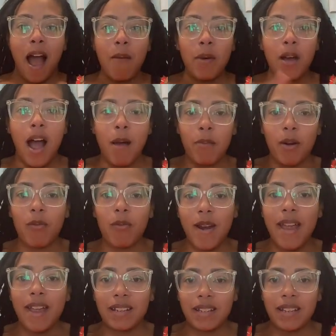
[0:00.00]
I'm gonna I'm
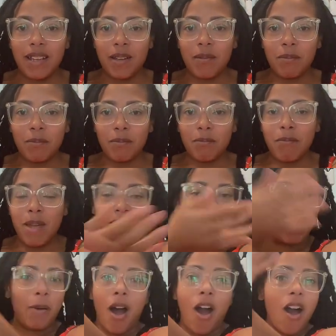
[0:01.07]
a raise them,
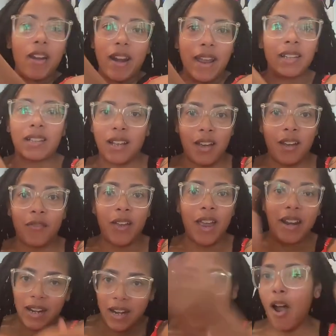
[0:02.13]
mess up all their stuff,
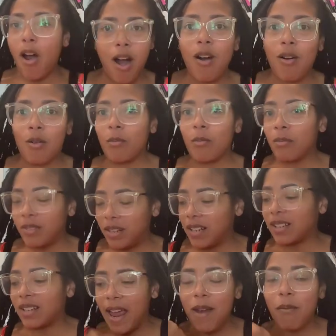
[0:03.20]
and then go home
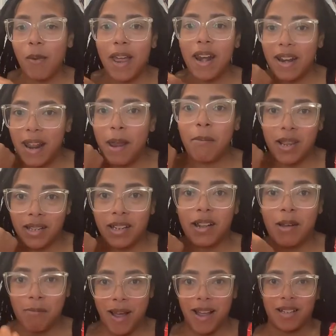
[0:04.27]
the same way that they
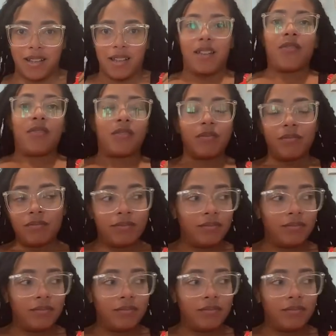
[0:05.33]
messing up my stuff.